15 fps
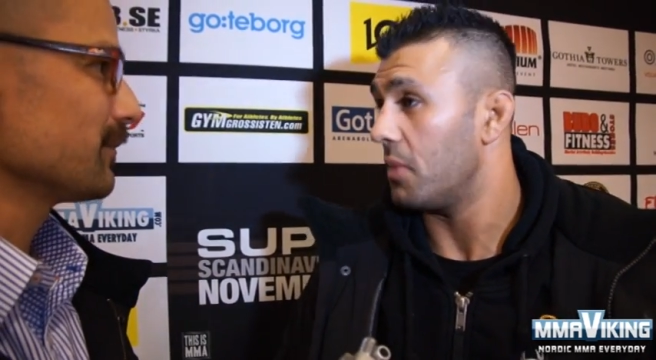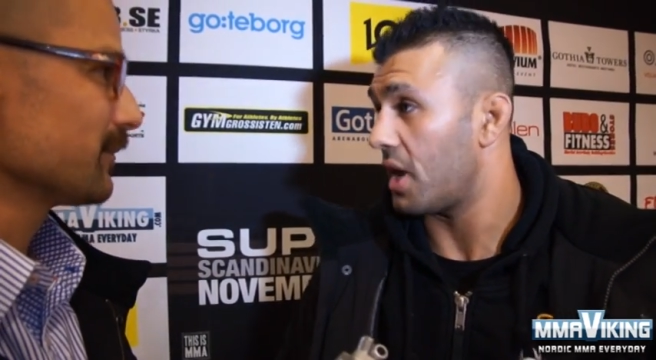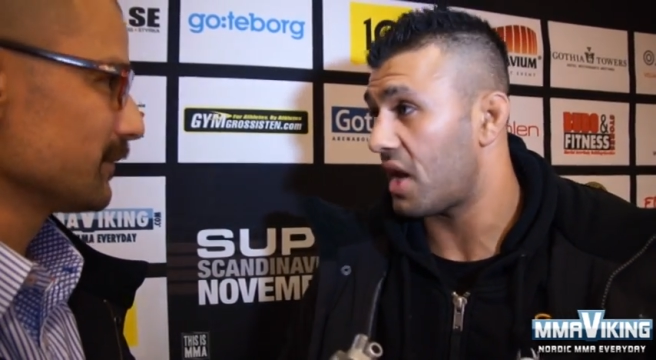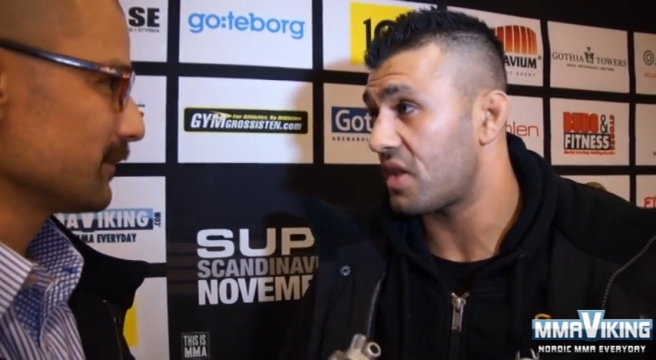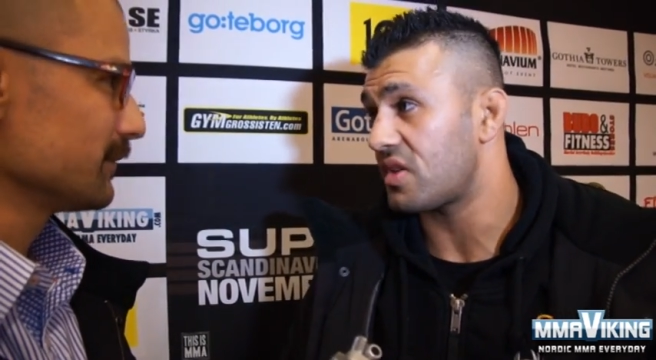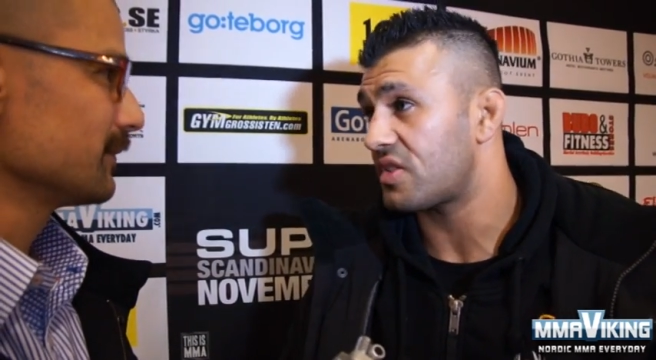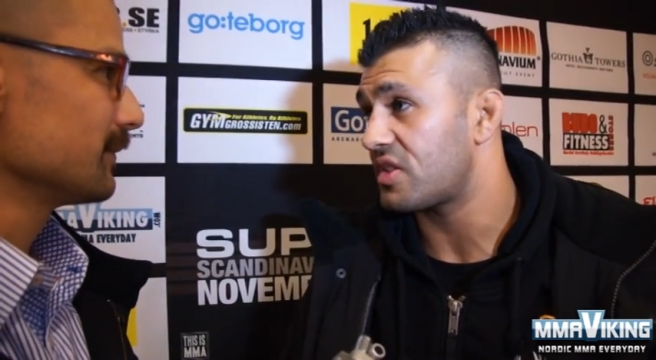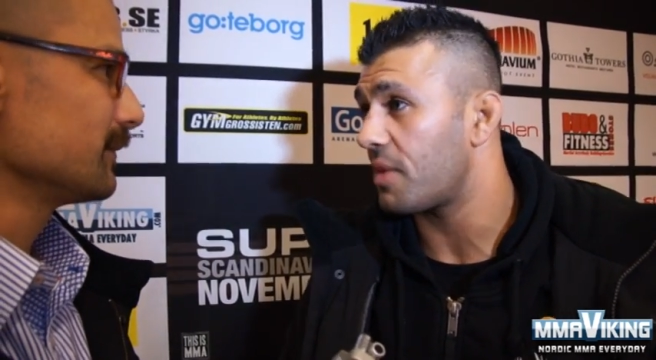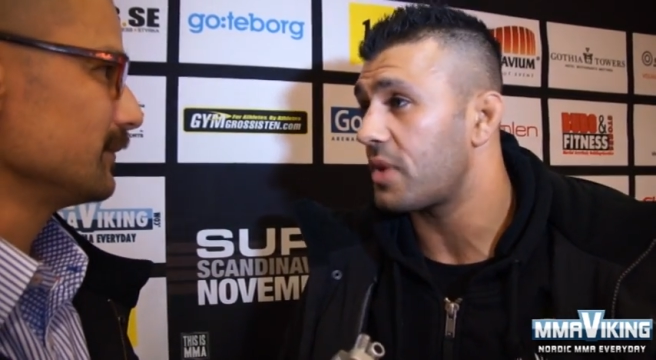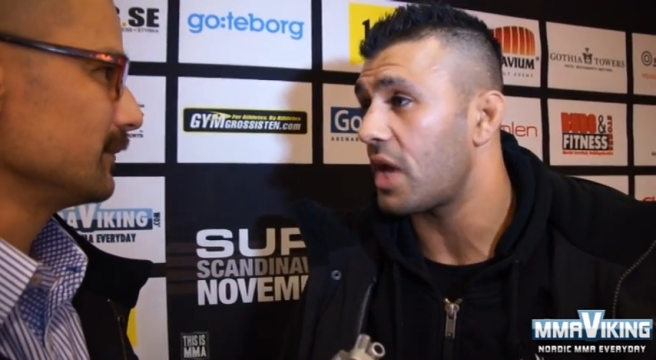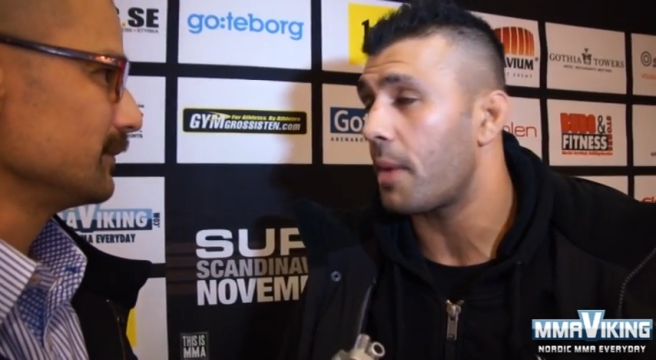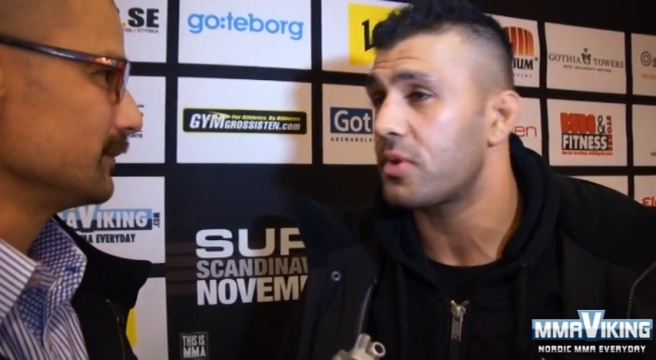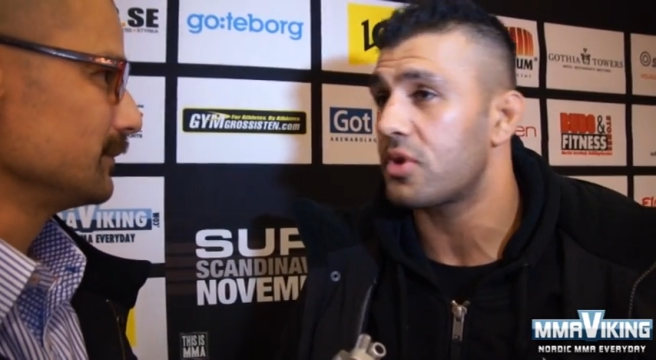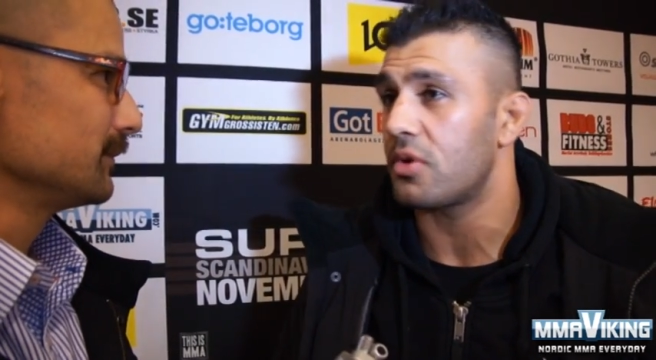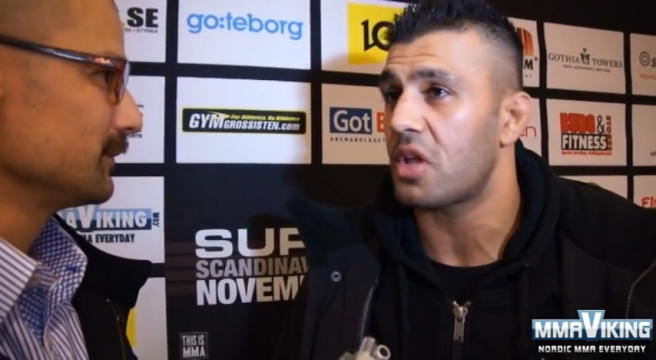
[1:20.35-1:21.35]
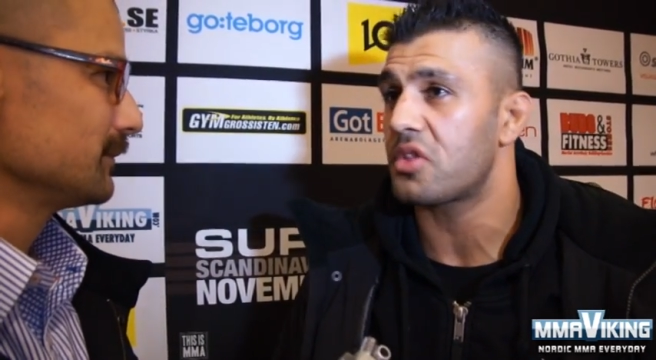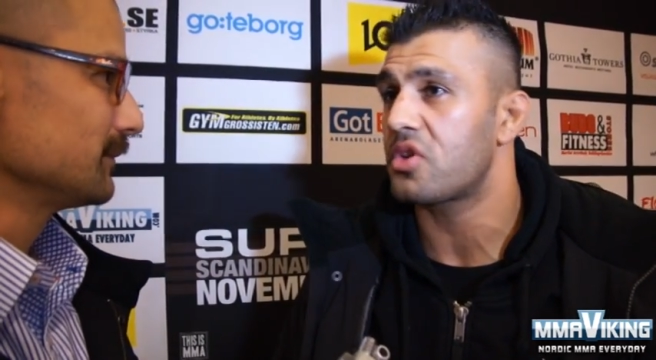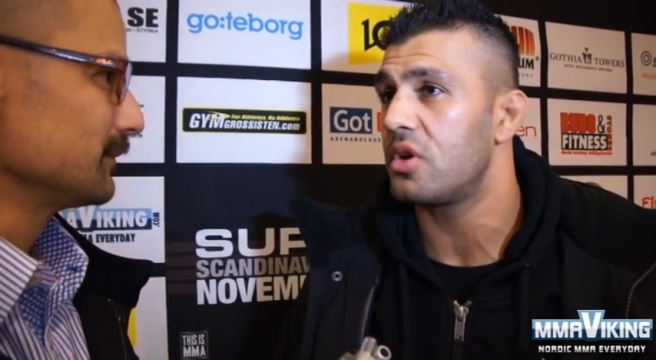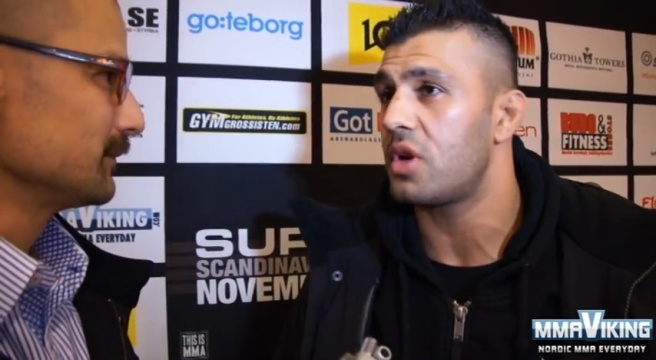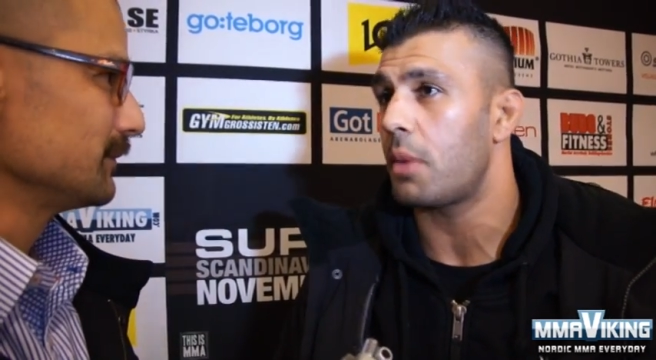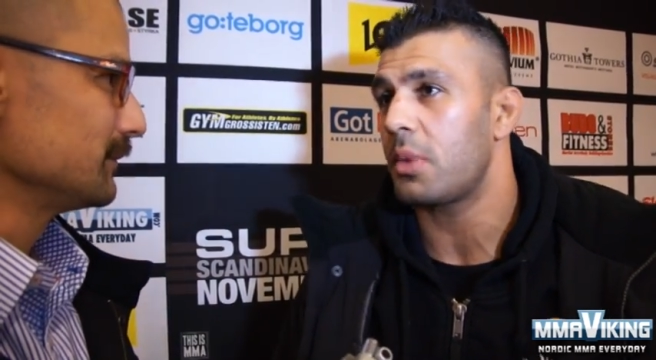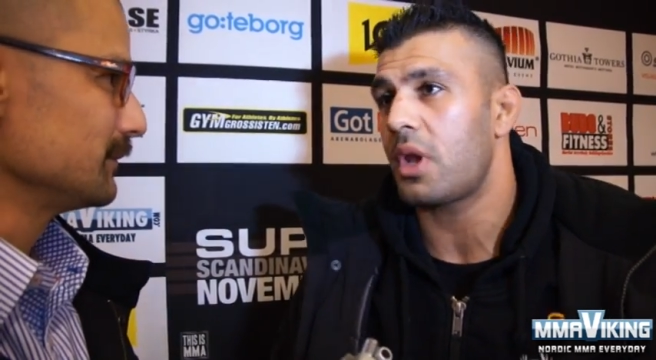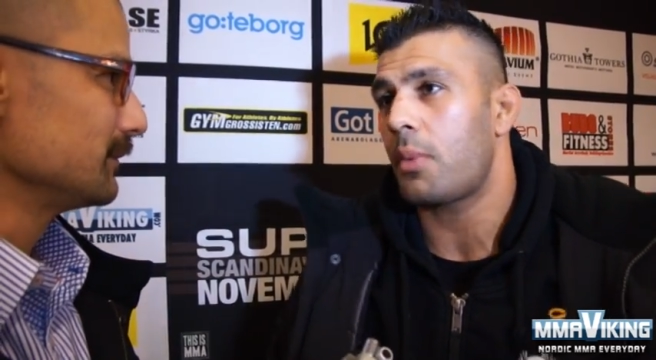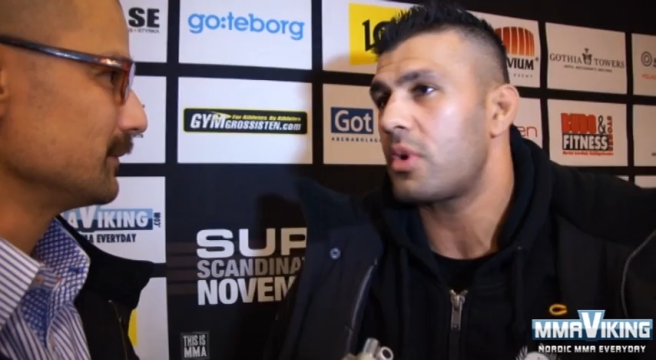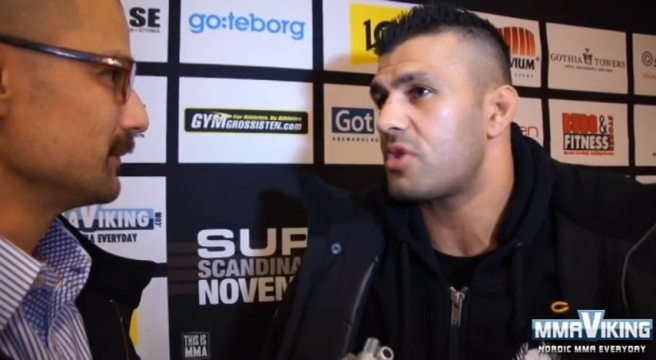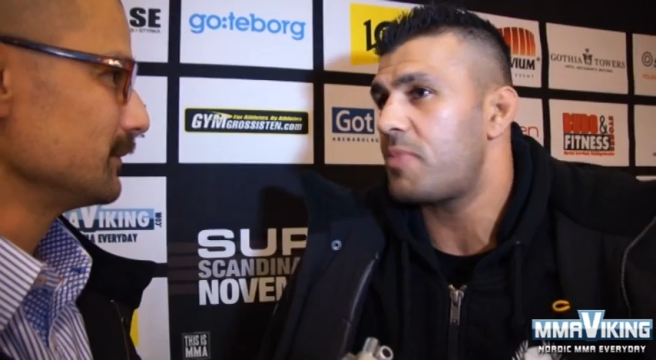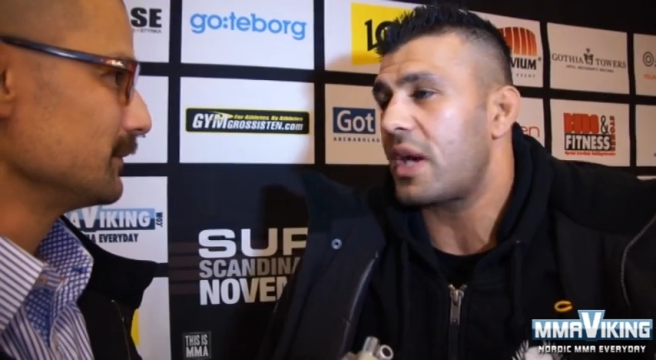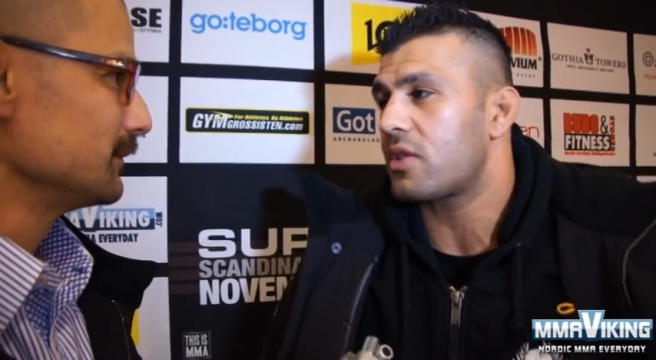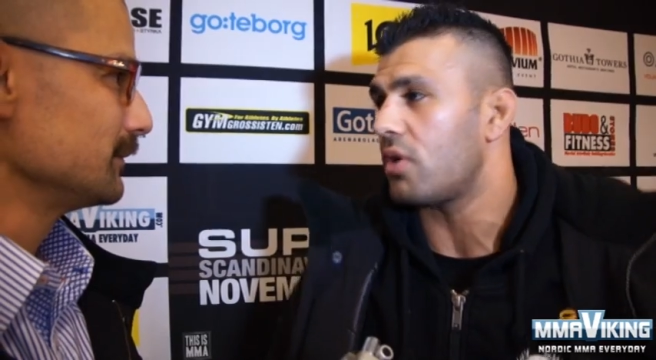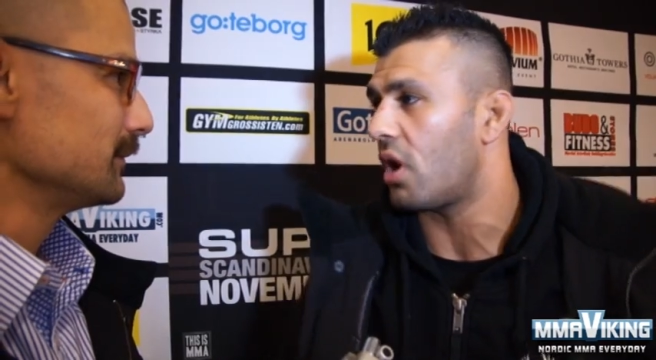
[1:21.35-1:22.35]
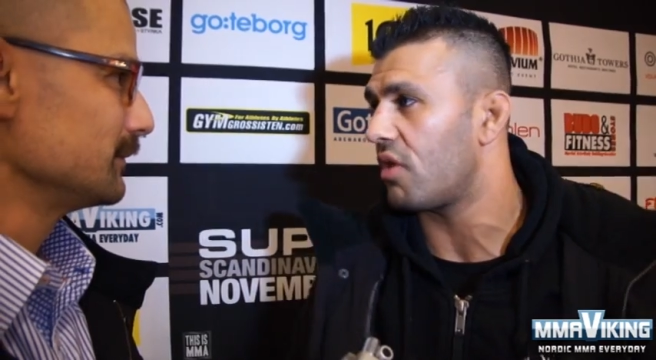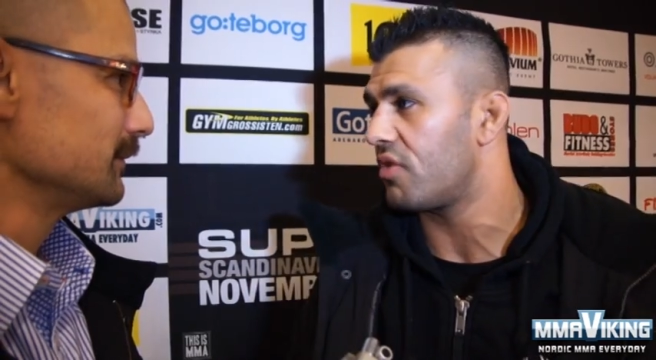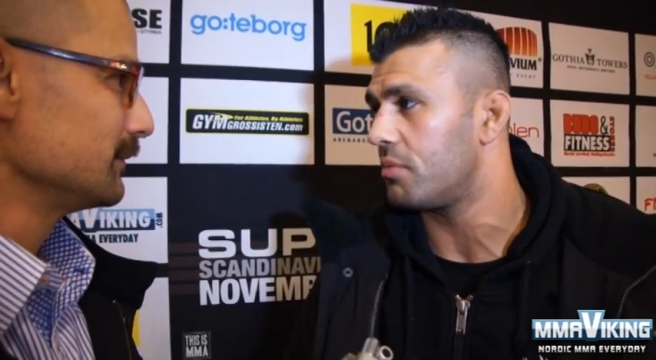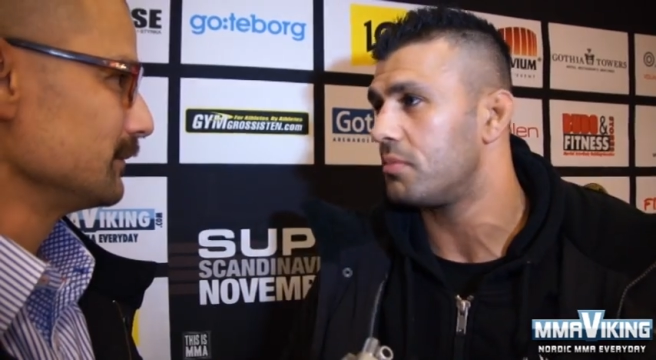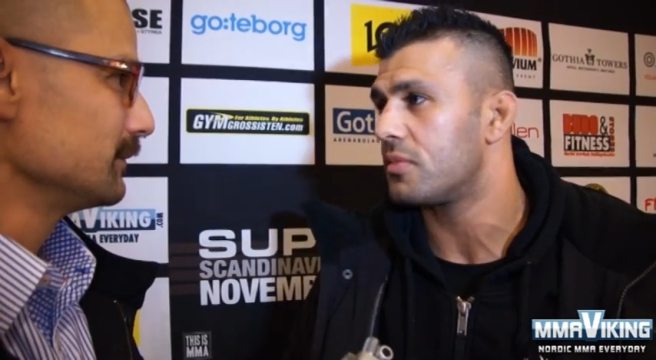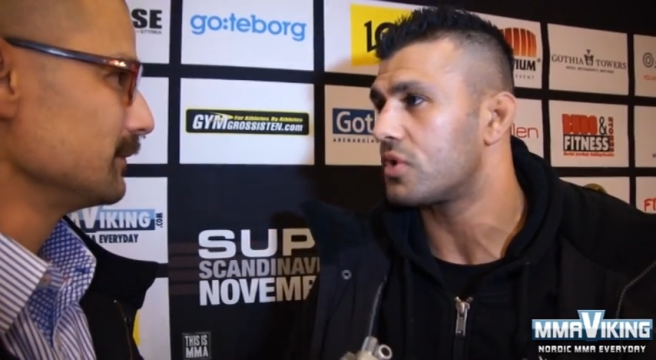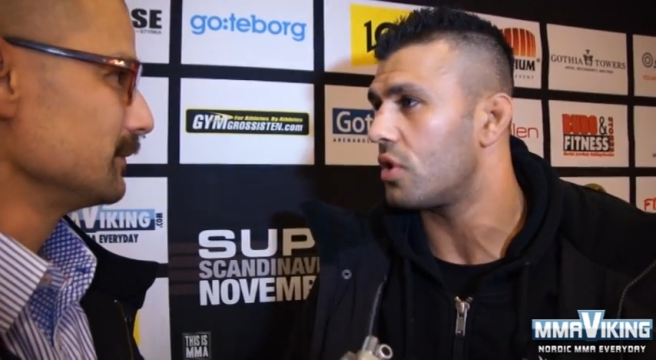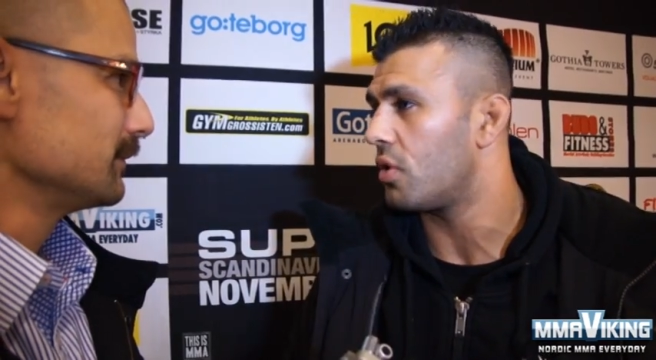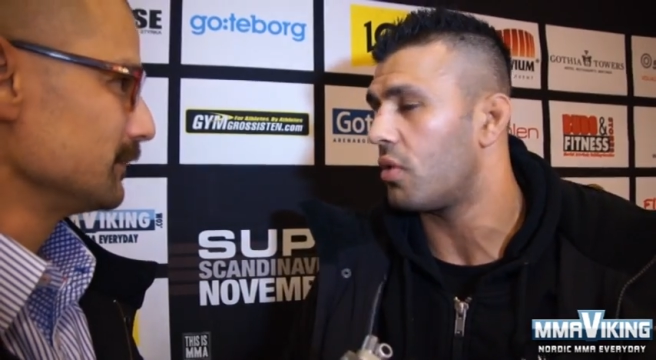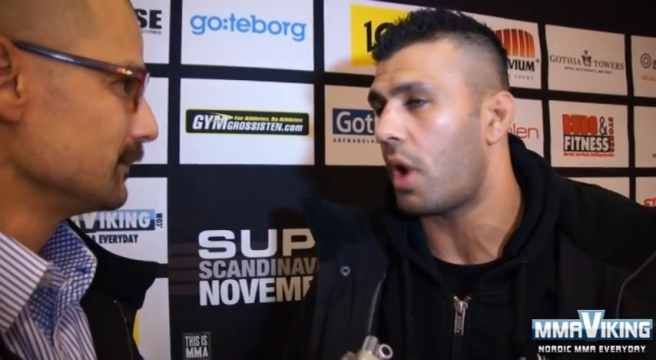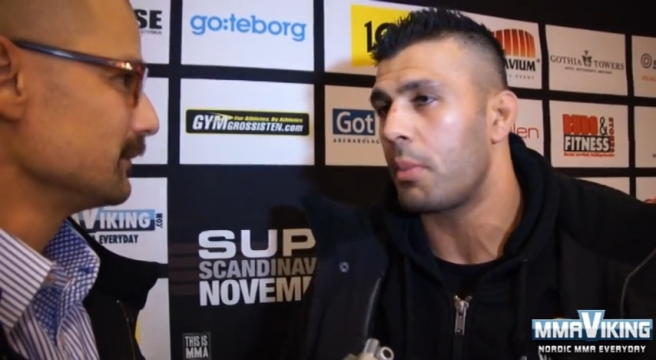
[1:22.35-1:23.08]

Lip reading: Reza stepped up, so that's good. I mean, I respect all of them. So,